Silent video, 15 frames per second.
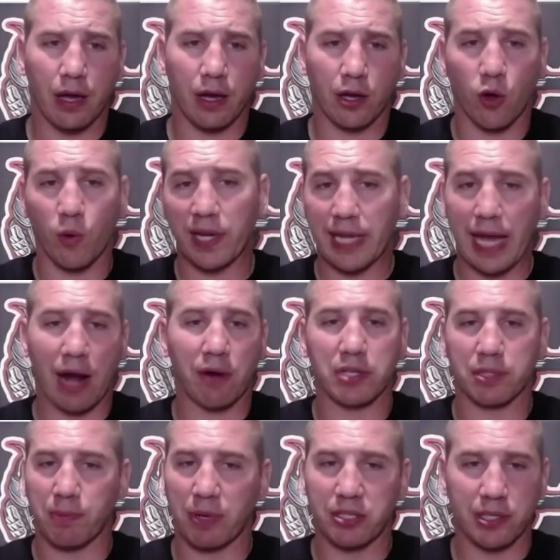Going down
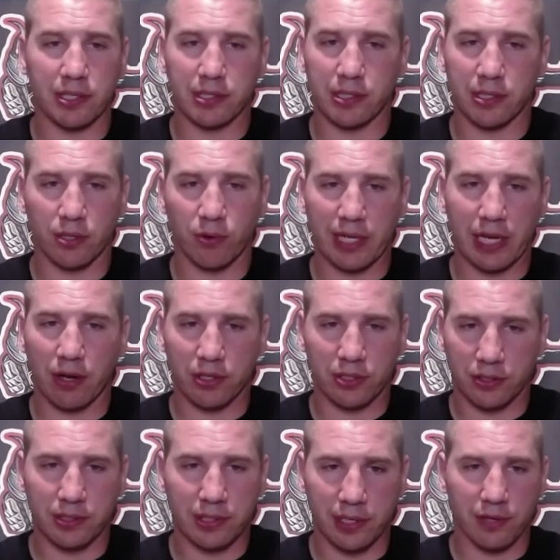is much easier. Going down because
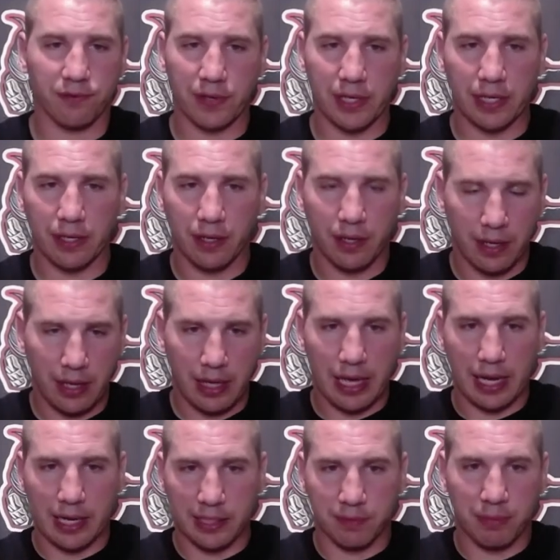you can see your feet
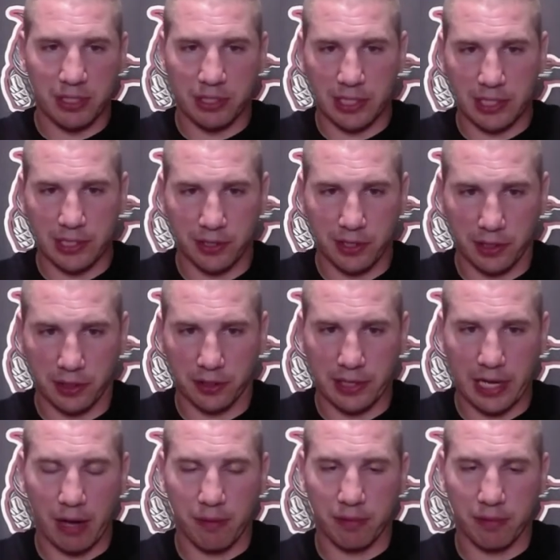and it's much easier to clear down.